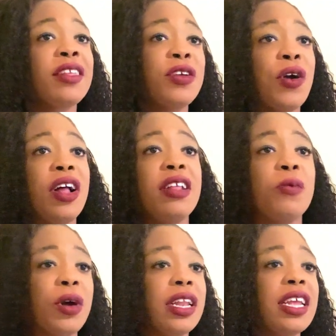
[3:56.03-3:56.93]
you always
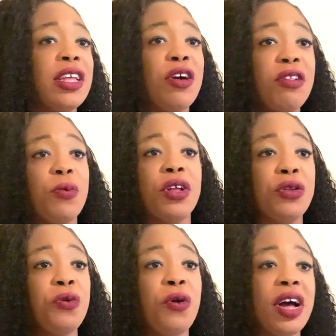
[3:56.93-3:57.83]
want to
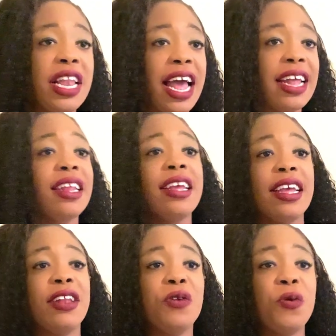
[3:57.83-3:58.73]
do all that
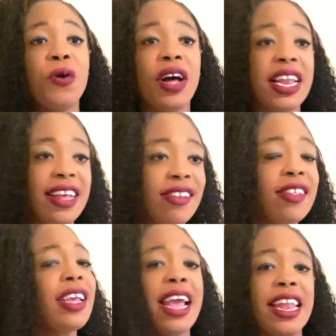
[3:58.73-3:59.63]
and do all this,
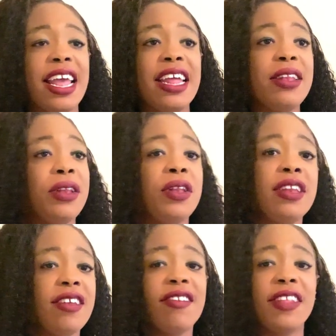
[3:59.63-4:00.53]
and then
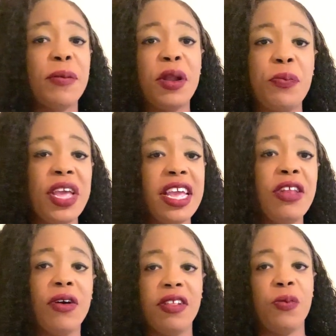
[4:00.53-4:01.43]
these little bit of pain you
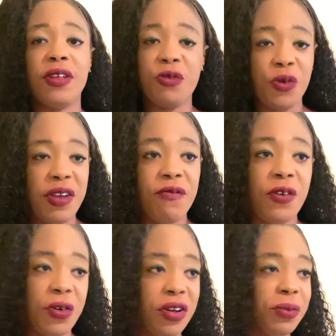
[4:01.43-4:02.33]
always want to scream
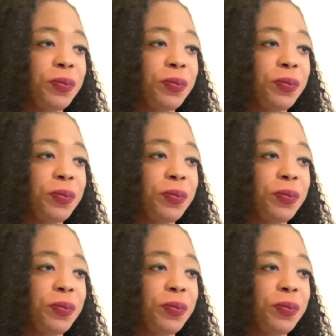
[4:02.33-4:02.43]
for.